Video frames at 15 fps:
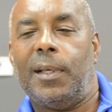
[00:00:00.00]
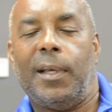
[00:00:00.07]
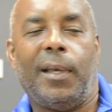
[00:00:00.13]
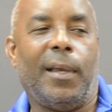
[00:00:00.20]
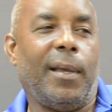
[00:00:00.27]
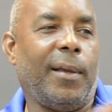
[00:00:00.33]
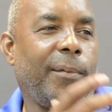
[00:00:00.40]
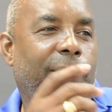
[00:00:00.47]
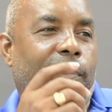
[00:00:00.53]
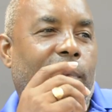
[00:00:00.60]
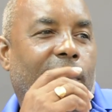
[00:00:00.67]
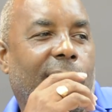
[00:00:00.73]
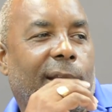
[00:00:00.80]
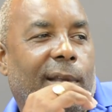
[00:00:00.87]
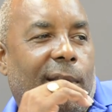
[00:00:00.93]
Um,
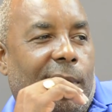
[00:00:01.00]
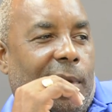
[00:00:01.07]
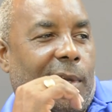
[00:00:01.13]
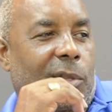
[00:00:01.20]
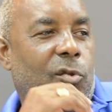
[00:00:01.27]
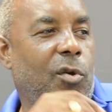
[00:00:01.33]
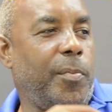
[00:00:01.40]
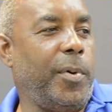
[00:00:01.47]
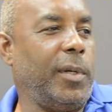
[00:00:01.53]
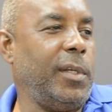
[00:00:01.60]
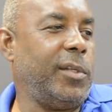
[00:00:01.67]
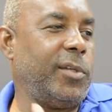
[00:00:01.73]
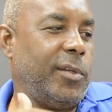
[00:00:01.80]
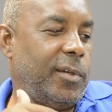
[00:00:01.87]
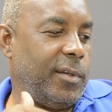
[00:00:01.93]
and
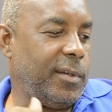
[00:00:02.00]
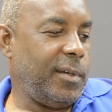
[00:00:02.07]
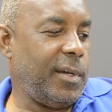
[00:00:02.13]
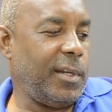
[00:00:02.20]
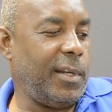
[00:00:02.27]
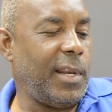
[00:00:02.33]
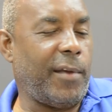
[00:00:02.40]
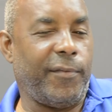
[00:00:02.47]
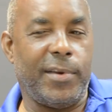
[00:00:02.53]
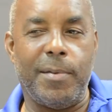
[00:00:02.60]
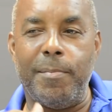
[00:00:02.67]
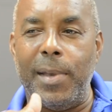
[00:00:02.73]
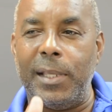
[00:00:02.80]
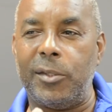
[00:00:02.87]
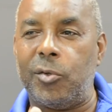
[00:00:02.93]
nobody to, I didn't have any
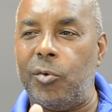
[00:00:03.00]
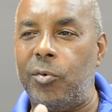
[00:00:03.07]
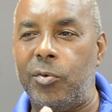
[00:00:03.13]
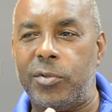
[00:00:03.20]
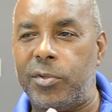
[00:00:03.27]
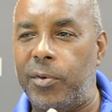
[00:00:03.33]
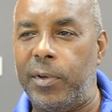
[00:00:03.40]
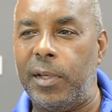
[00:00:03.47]
mentors or